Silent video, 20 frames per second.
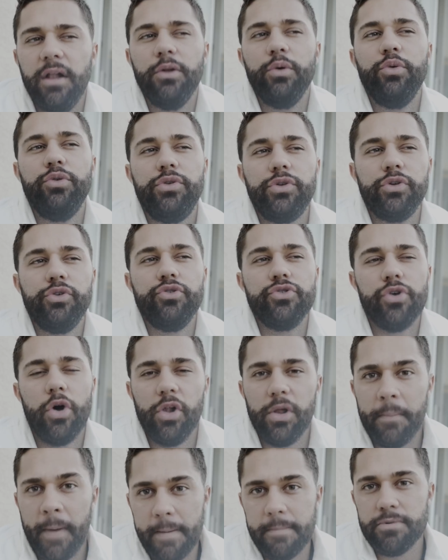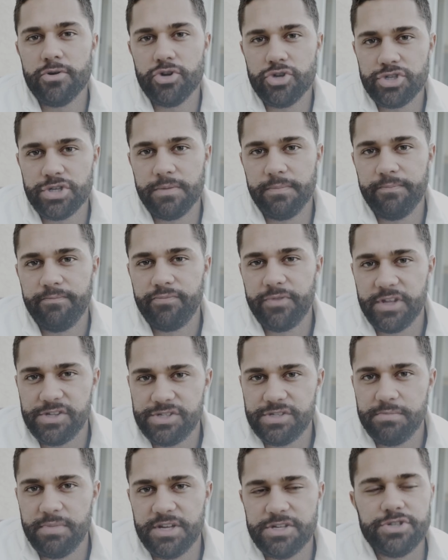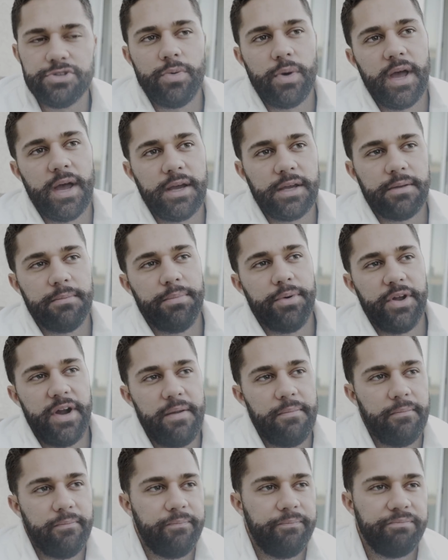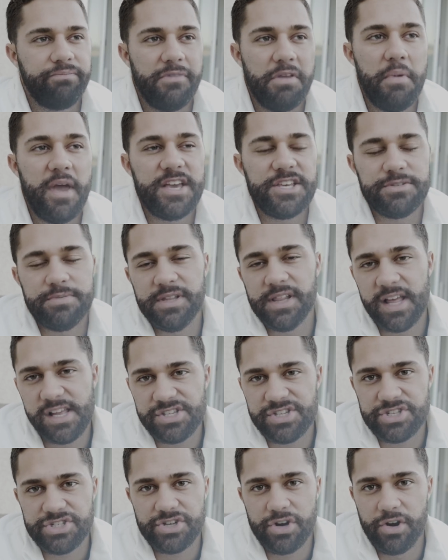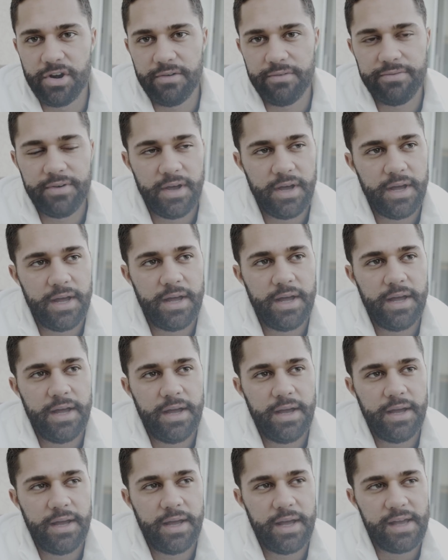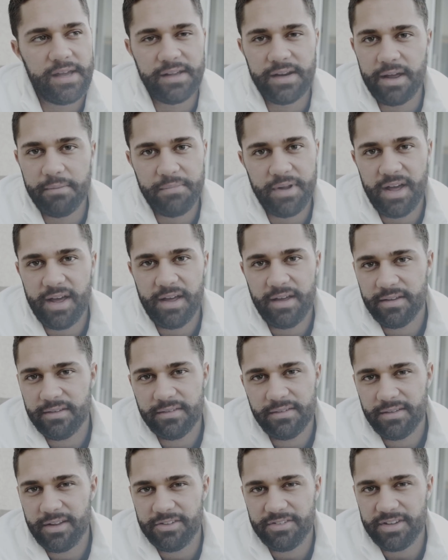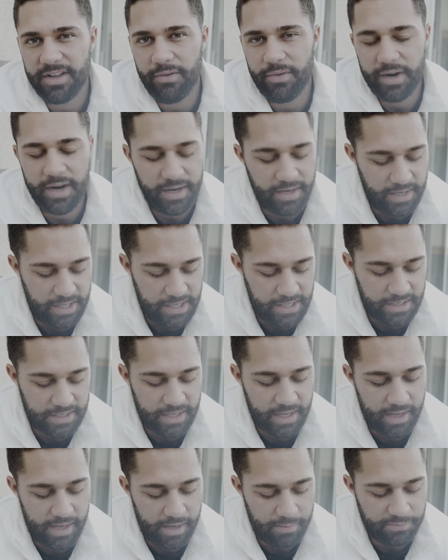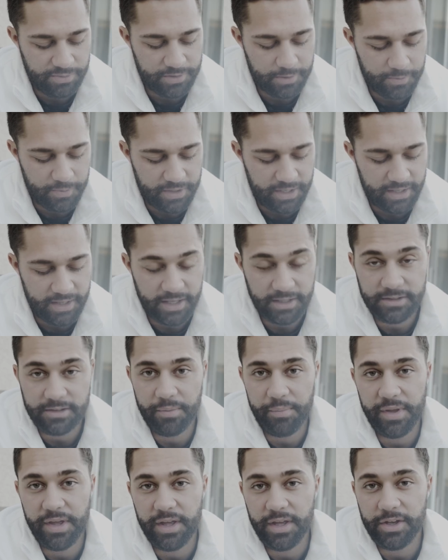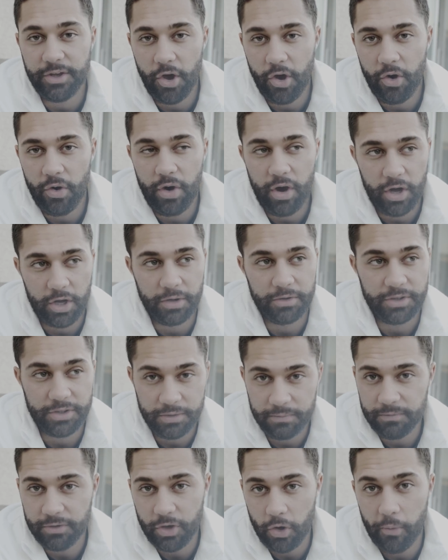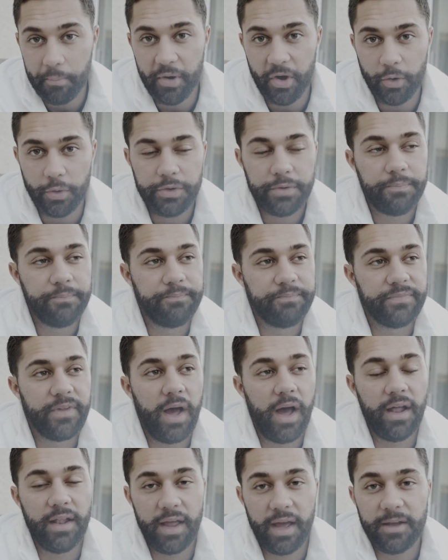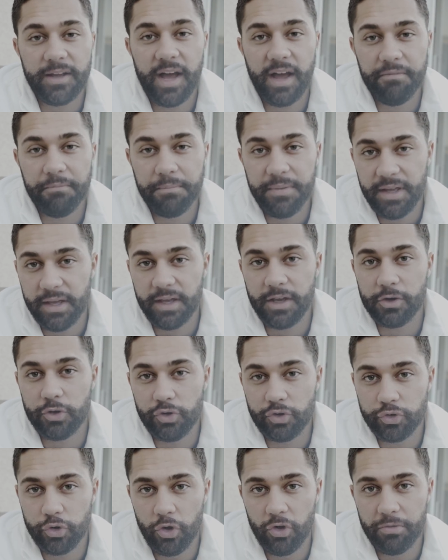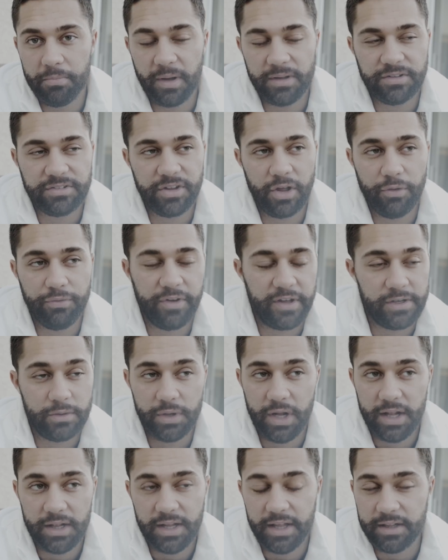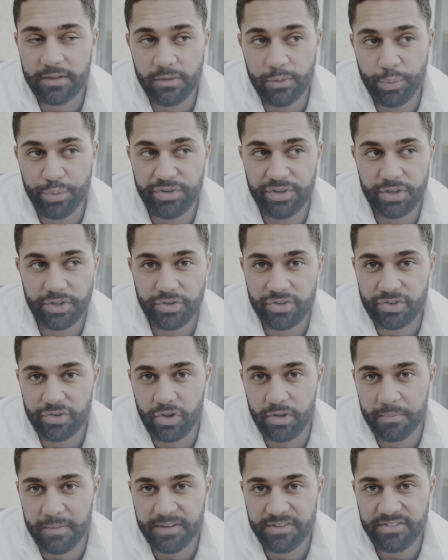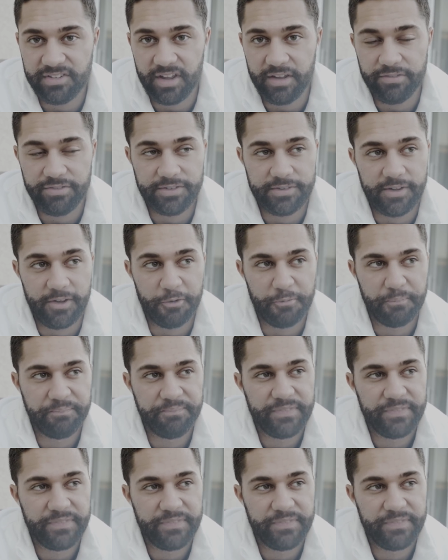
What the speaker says: lose control of my person. That's the best way I can put it. It makes me less assertive. And that's not what I need. I'm someone I like to be go mode. I like being in control of myself. I do not like losing control of myself. So